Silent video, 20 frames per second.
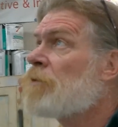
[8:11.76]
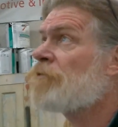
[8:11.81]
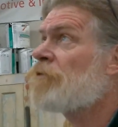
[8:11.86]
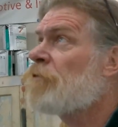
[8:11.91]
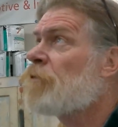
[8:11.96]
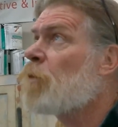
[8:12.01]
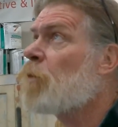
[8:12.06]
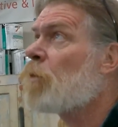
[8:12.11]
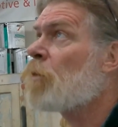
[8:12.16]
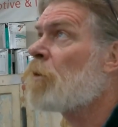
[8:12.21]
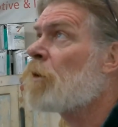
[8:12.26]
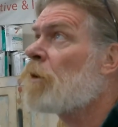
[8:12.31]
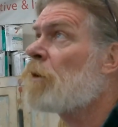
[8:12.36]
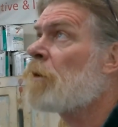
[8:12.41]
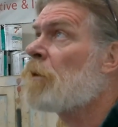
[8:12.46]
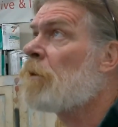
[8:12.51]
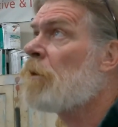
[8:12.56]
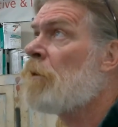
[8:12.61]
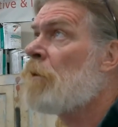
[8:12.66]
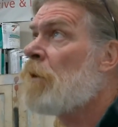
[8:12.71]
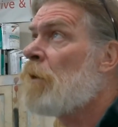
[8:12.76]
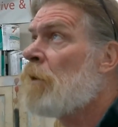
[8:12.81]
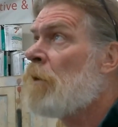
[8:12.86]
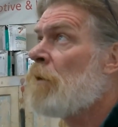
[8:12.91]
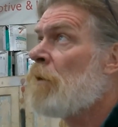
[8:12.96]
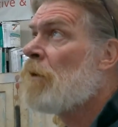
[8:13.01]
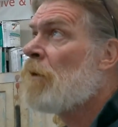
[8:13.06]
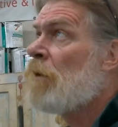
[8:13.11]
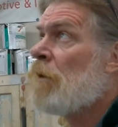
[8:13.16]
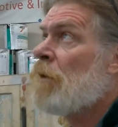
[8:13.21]
uh -huh. for
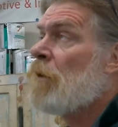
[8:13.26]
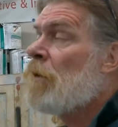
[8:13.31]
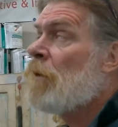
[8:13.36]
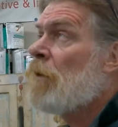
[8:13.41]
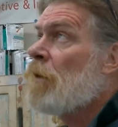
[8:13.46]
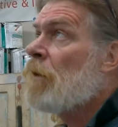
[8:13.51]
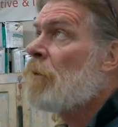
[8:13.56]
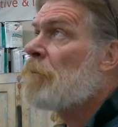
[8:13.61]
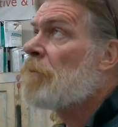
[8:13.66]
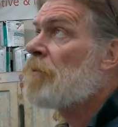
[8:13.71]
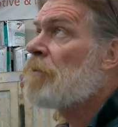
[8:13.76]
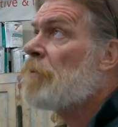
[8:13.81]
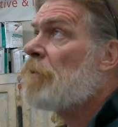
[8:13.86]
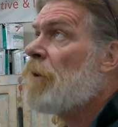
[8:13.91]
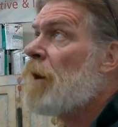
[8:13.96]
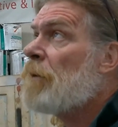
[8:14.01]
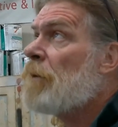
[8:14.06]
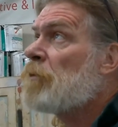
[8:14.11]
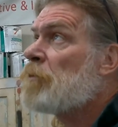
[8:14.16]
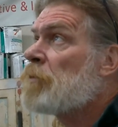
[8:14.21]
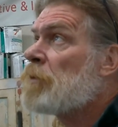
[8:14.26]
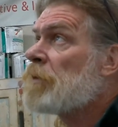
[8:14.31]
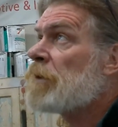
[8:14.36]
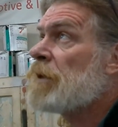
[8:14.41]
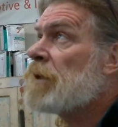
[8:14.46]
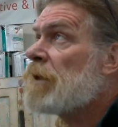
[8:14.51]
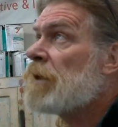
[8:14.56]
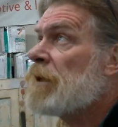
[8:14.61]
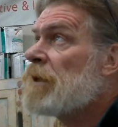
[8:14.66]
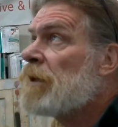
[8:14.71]

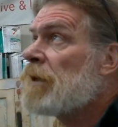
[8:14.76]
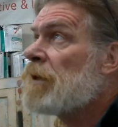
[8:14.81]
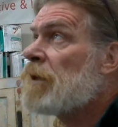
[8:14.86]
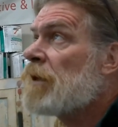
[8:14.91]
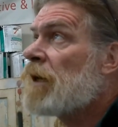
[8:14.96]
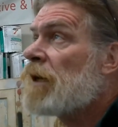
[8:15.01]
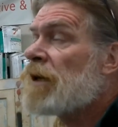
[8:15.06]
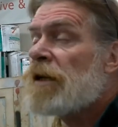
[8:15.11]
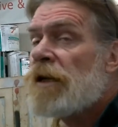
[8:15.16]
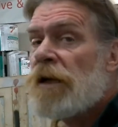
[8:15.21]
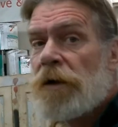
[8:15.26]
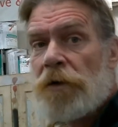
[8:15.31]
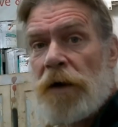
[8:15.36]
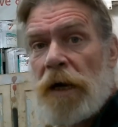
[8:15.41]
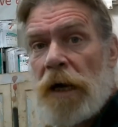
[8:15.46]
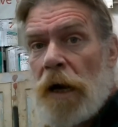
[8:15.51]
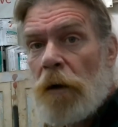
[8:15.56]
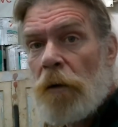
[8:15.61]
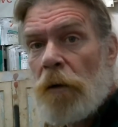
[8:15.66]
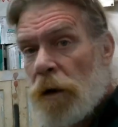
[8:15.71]
probably a year now.